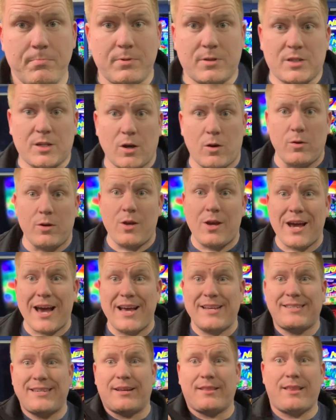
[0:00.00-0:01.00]
So you
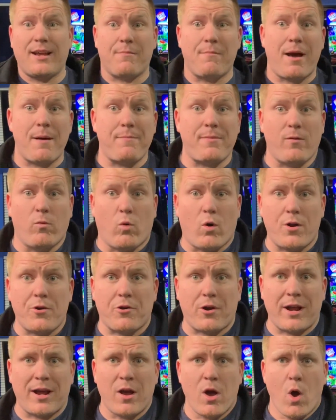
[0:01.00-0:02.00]
guys out there might be
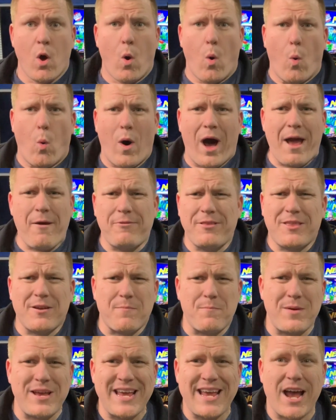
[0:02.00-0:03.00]
wondering, why would
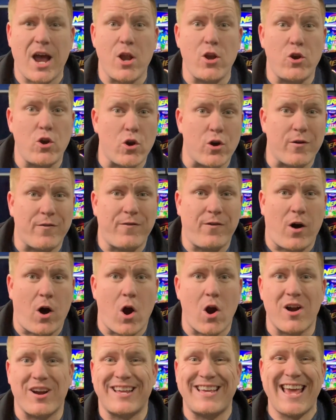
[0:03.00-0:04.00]
there be a Nerf
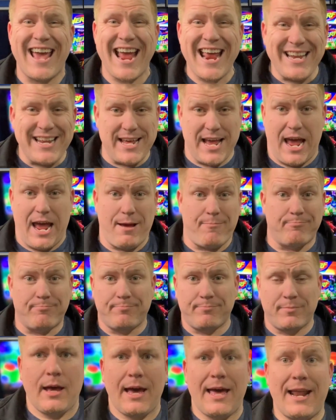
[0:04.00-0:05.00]
arcade game?
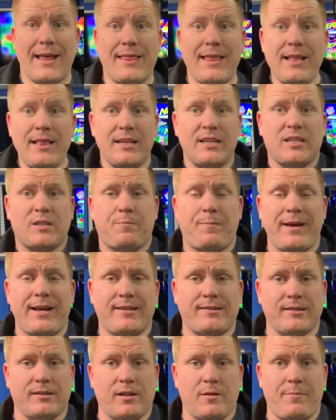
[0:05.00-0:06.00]
And I think this
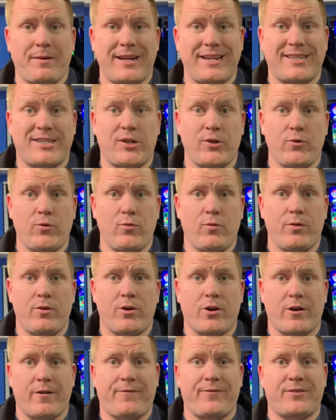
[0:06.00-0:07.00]
speaks a little bit to
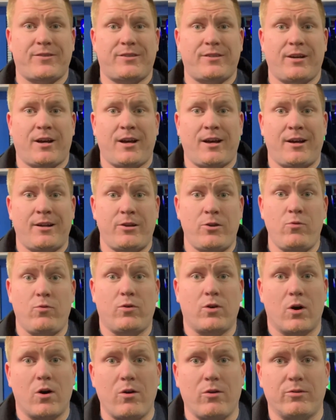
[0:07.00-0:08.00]
Nerf's new
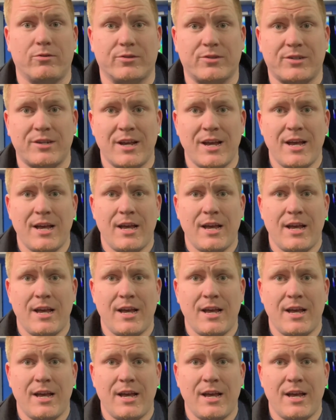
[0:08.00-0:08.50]
goals